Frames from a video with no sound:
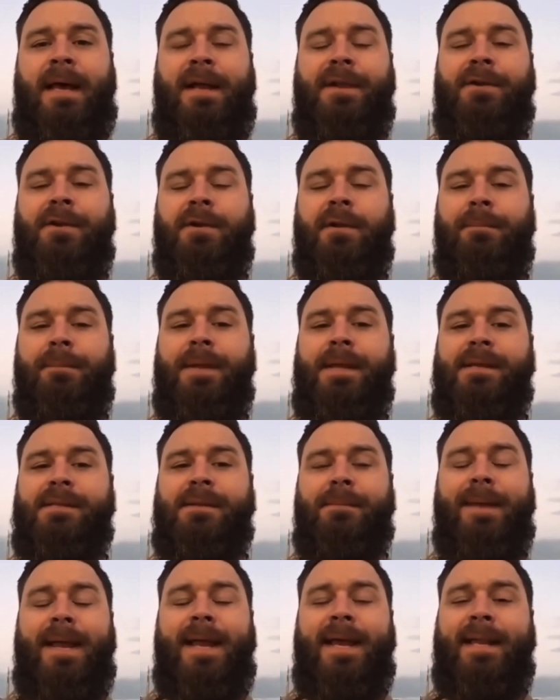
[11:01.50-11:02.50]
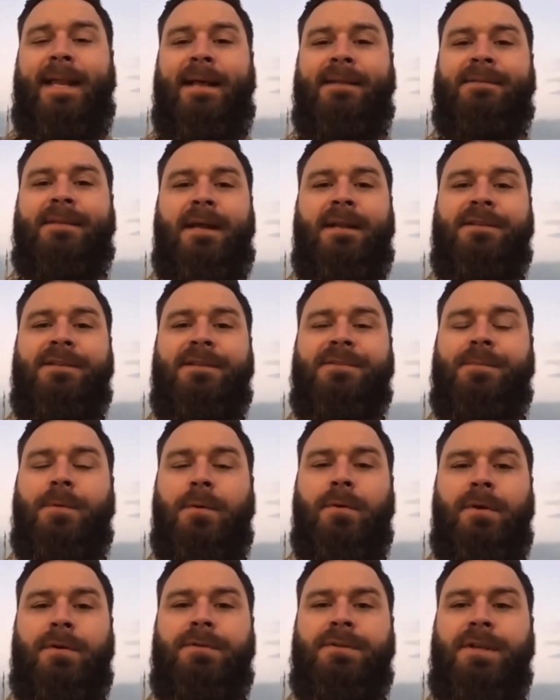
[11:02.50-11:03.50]
how you're going to be as a man outside of
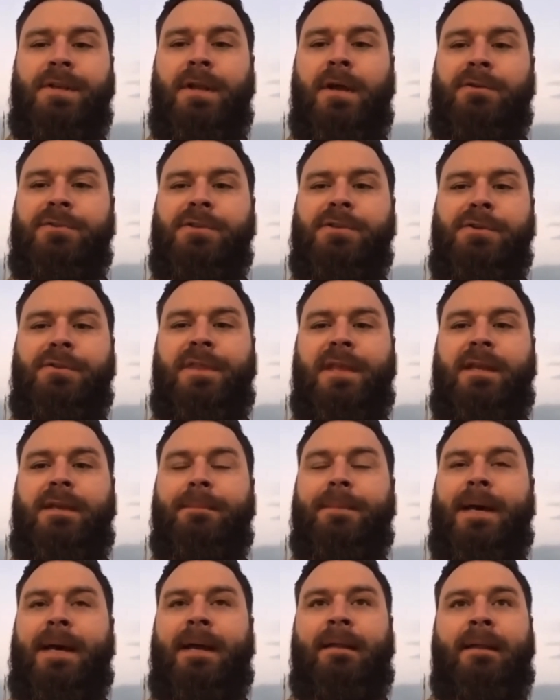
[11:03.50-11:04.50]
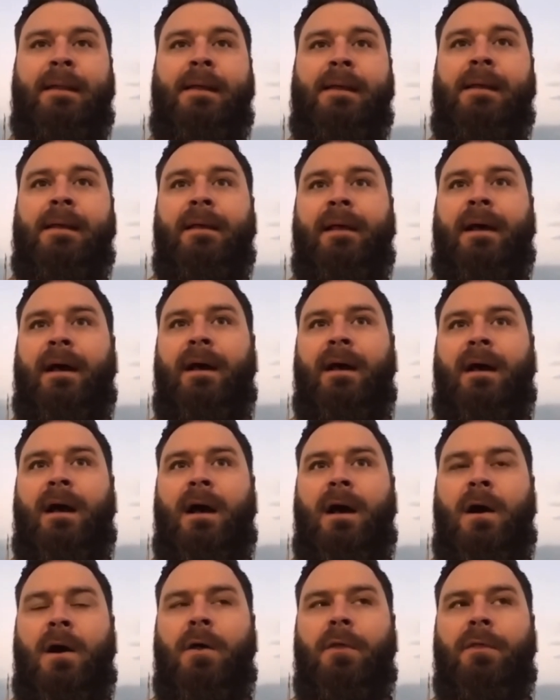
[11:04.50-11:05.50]
sports. You think about
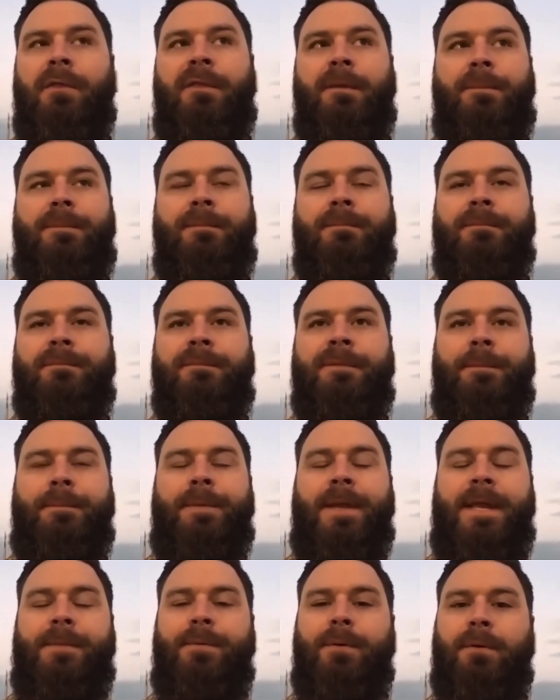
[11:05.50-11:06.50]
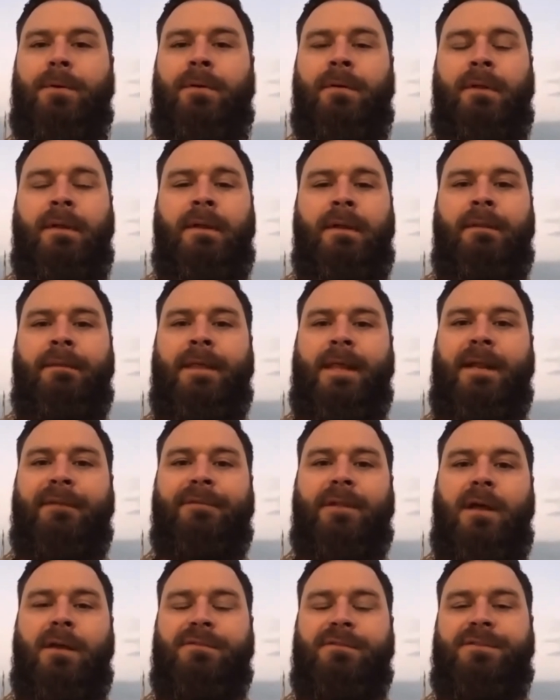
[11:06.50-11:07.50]
all the people that
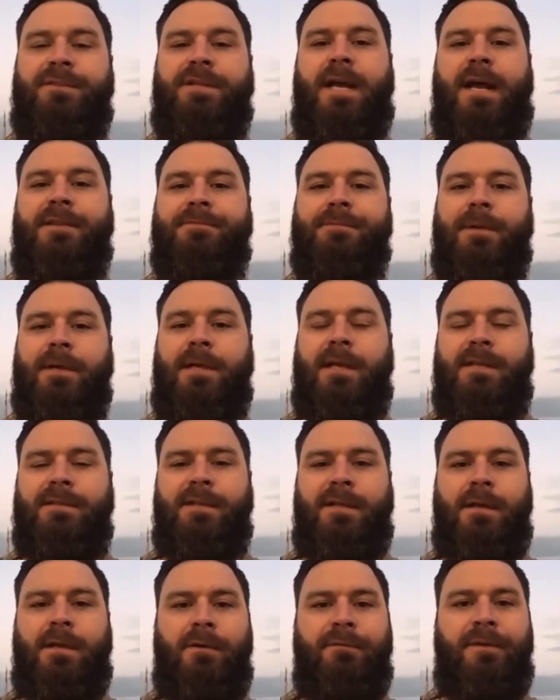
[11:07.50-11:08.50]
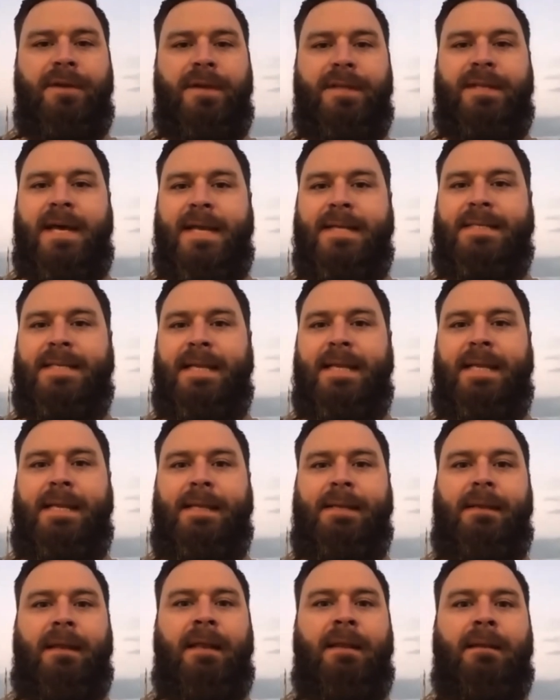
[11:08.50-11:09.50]
have lost jobs because of
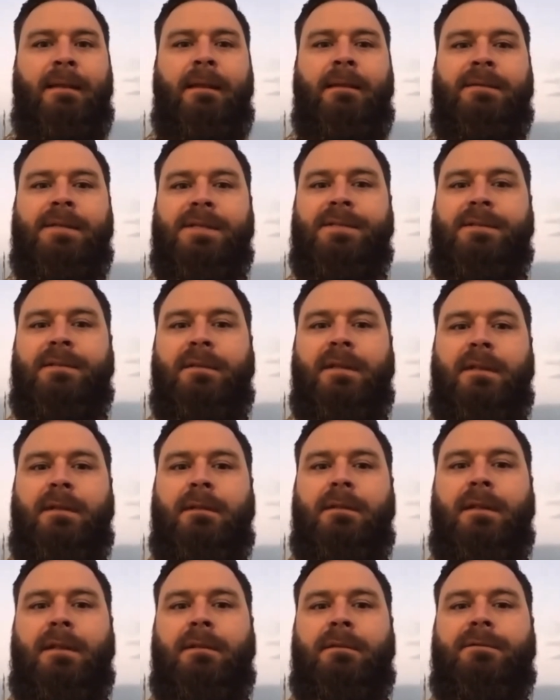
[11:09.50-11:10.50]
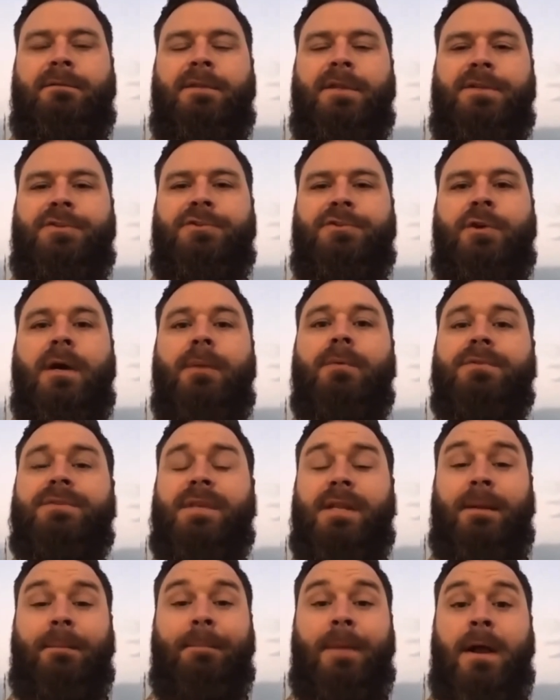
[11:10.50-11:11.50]
COVID-19 and just the troubles
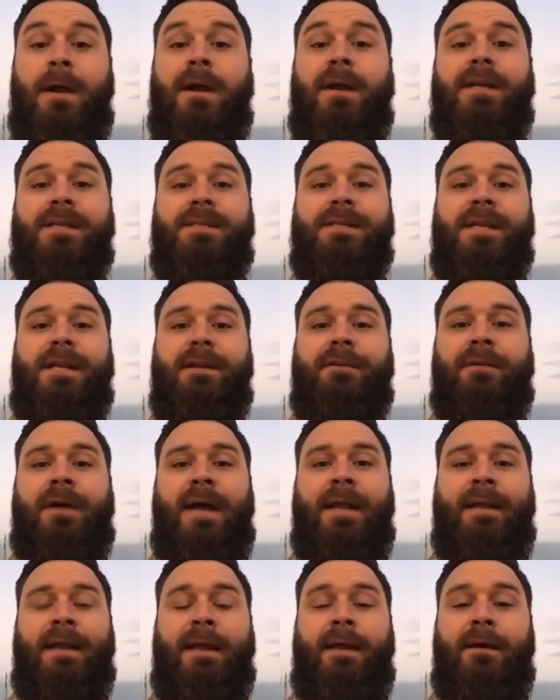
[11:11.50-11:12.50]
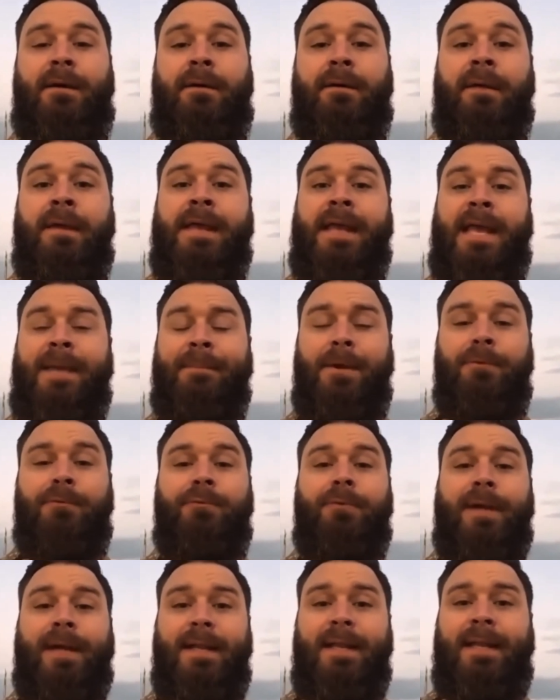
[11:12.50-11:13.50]
that America's in right now. It'd be
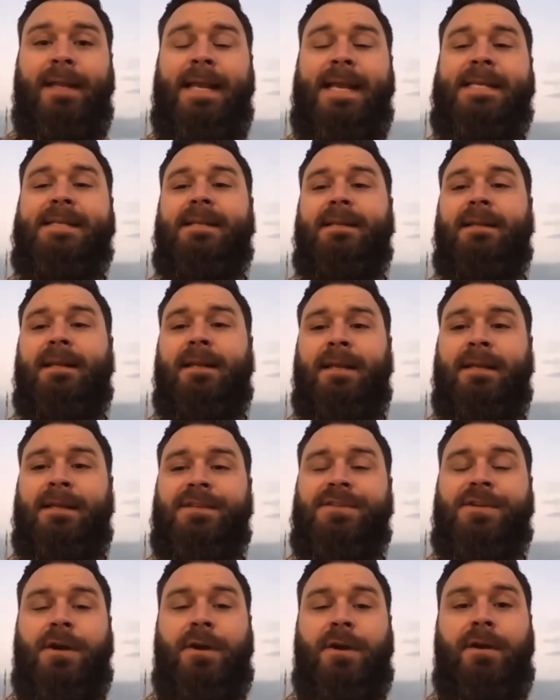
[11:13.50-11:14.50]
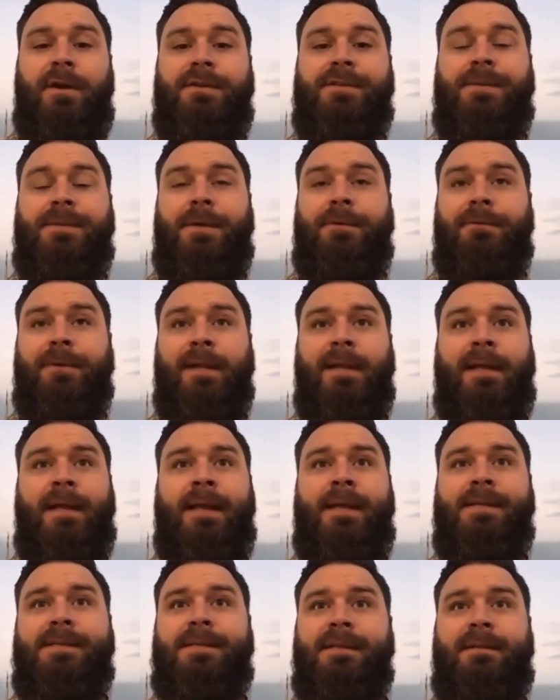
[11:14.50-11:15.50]
really easy to get discouraged. It'd be really
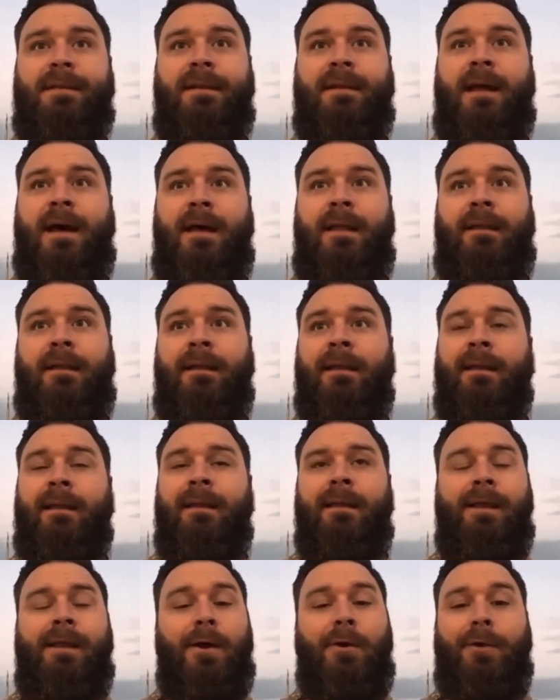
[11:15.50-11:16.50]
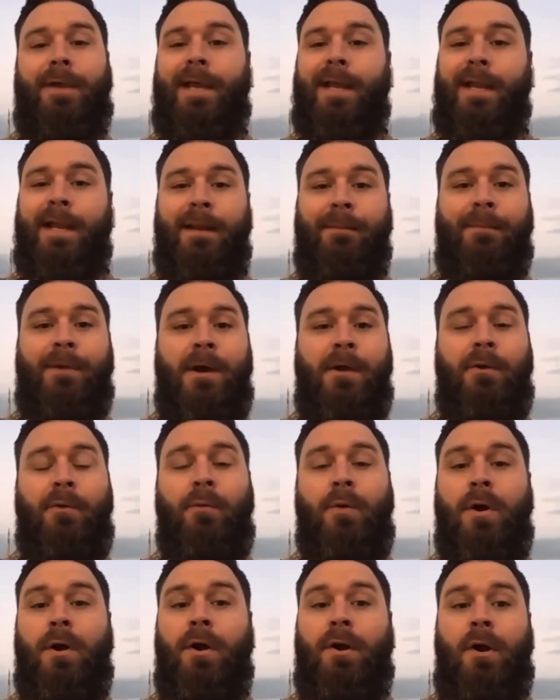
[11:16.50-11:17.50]
easy to not, get up and go to
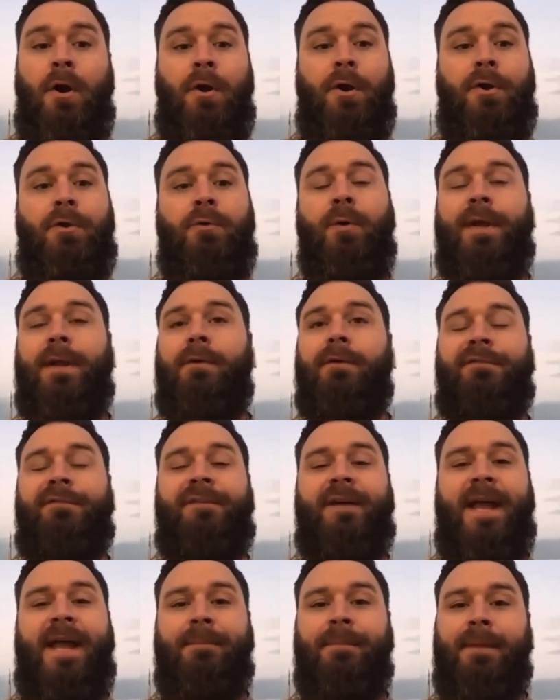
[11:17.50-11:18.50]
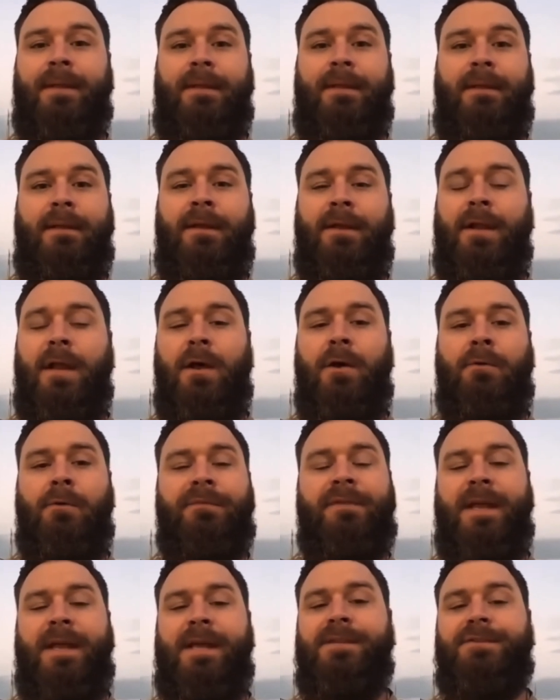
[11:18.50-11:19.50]
work or quit on a family.
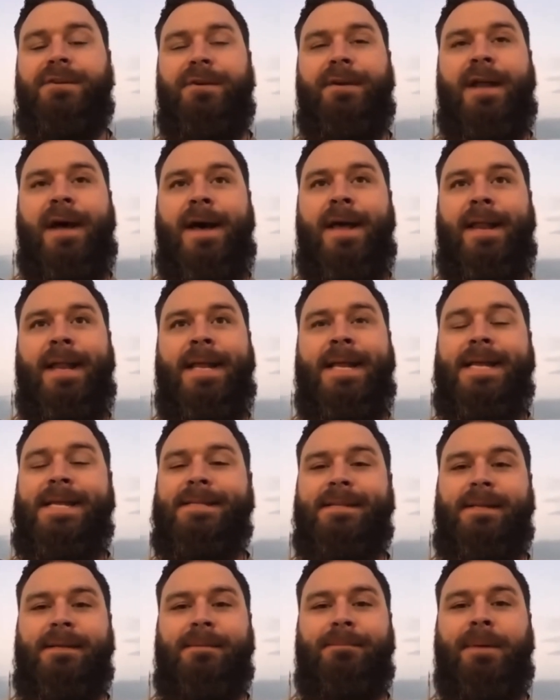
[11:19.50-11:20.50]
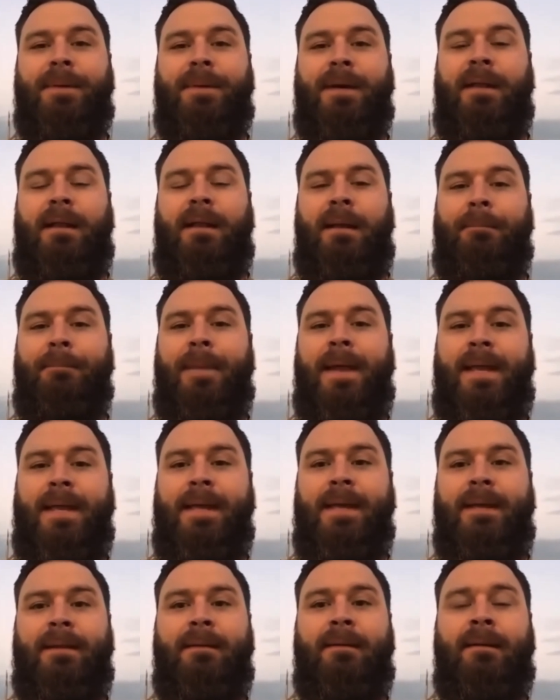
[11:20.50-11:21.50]
Things are not easy, but a
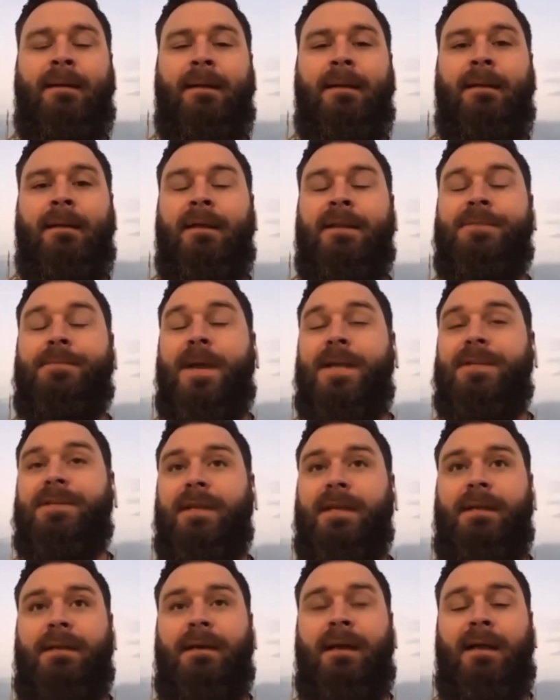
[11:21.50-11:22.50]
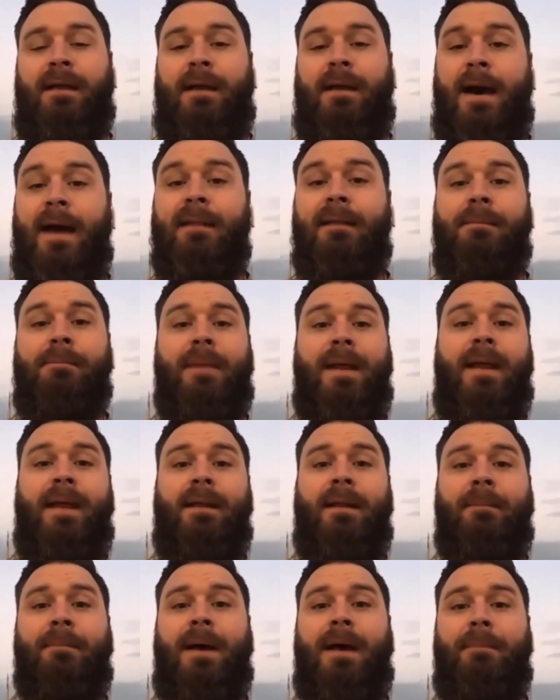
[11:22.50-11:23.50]
man, especially a godly
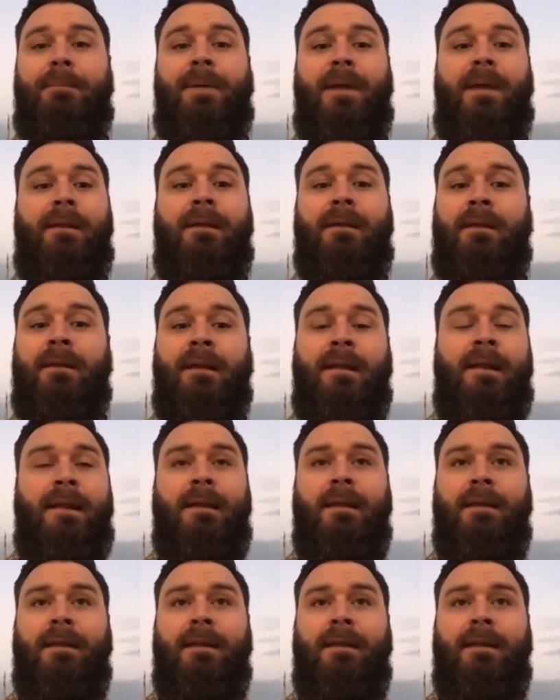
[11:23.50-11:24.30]
man, in my opinion,